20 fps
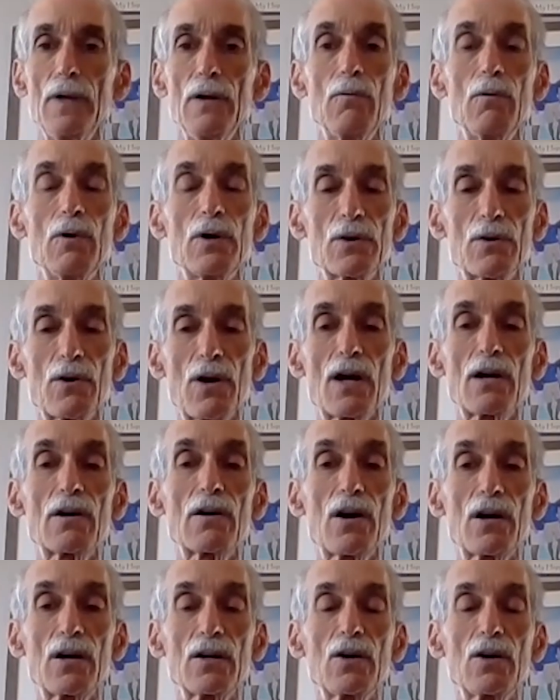Well, there are
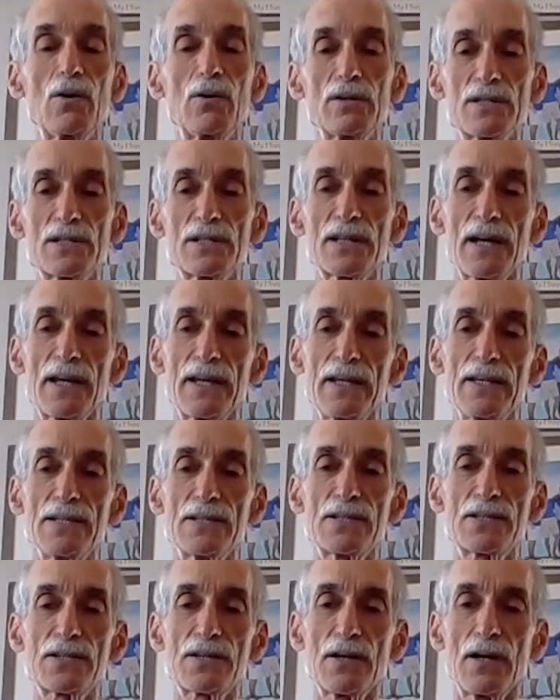ongoing
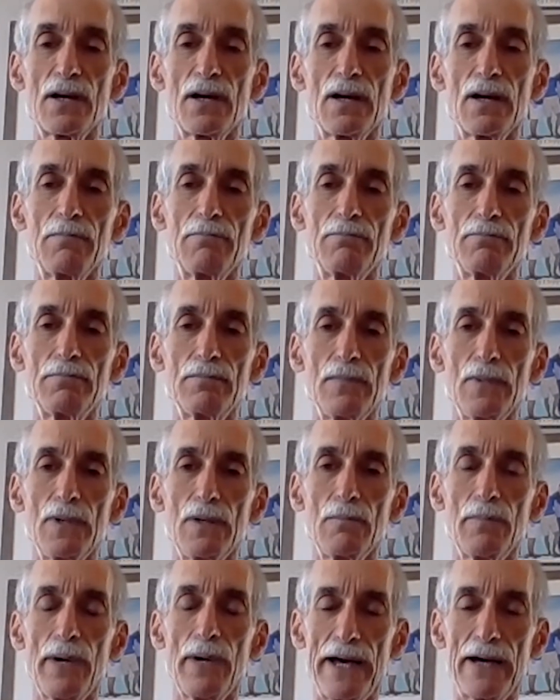studies. Um,
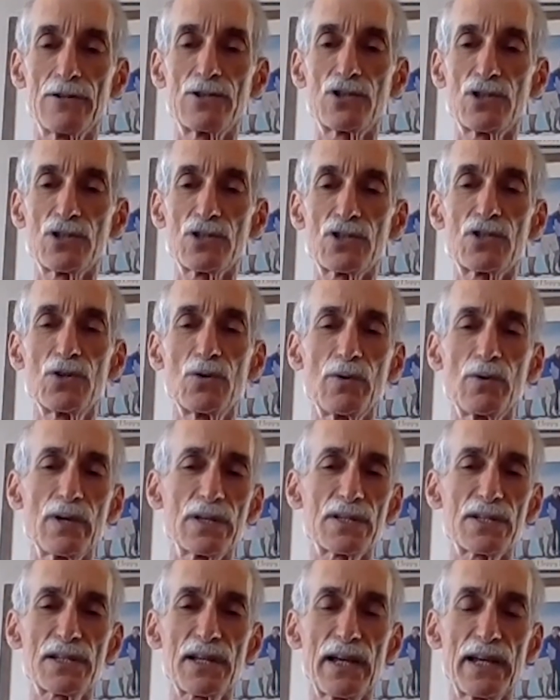Biogen is doing a
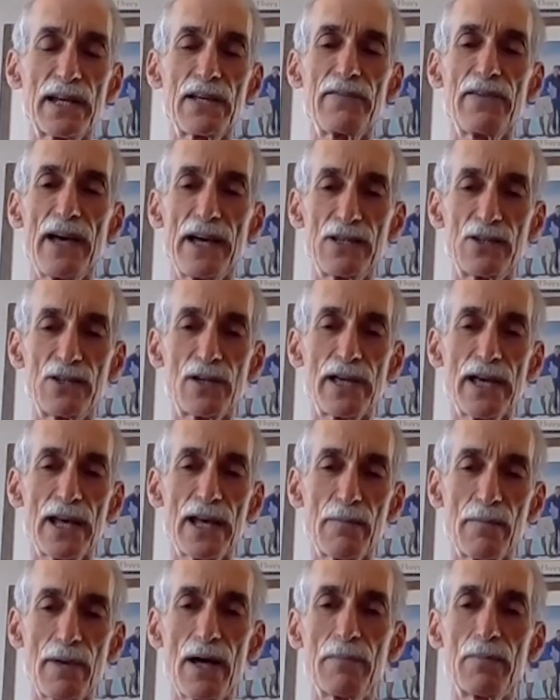study of
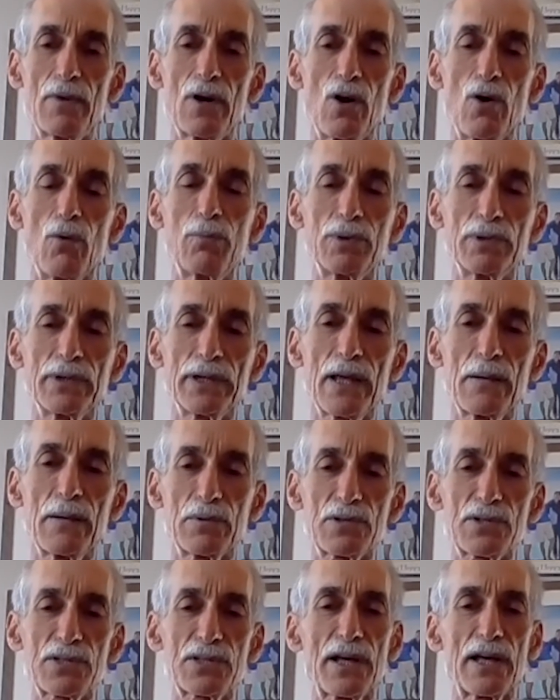aducanumab, an open label
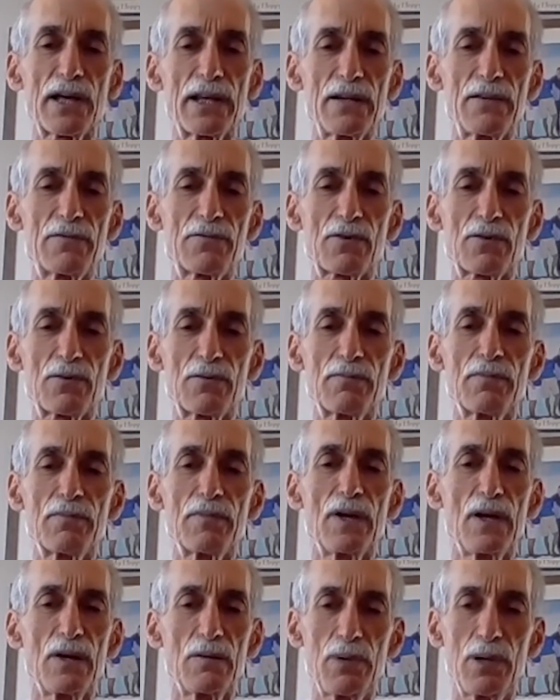study for
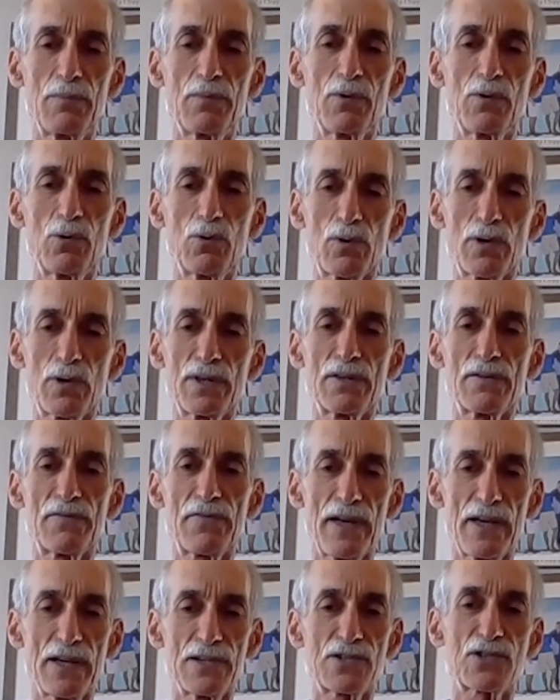people who are in the
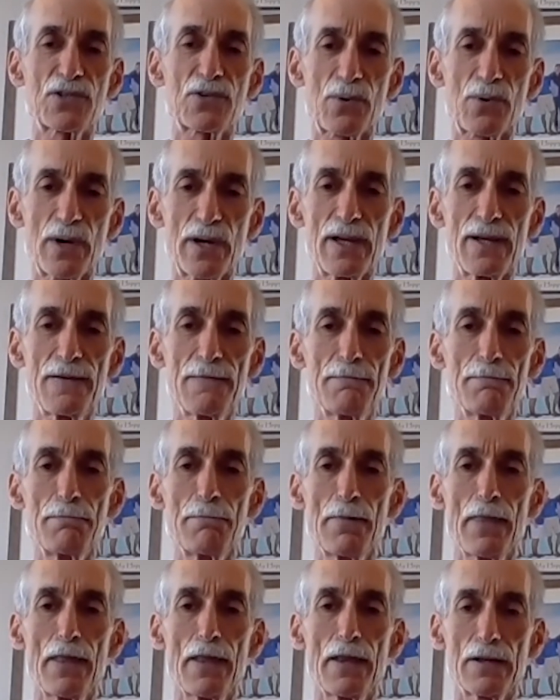phase three.
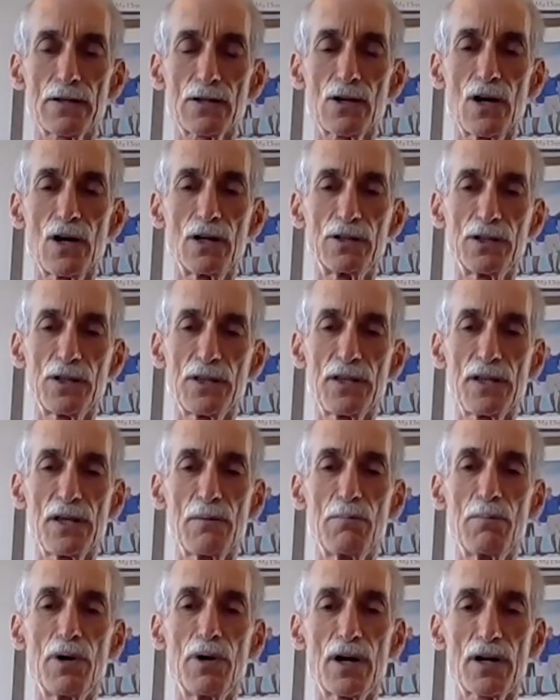It's called the
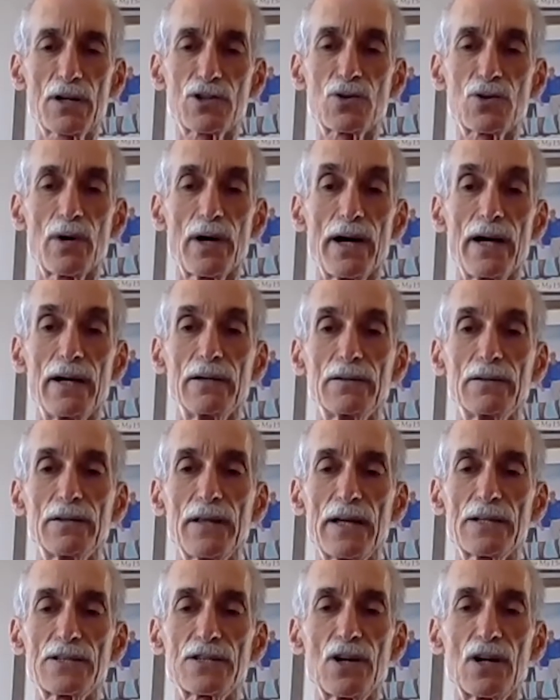Embark trial.
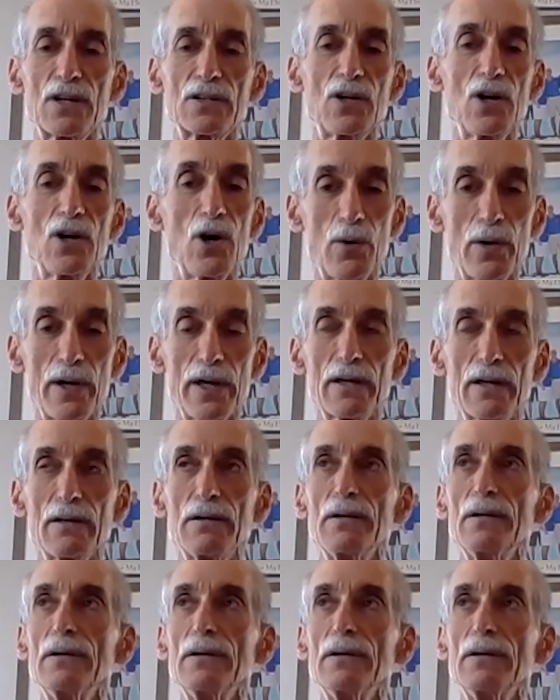That's ongoing.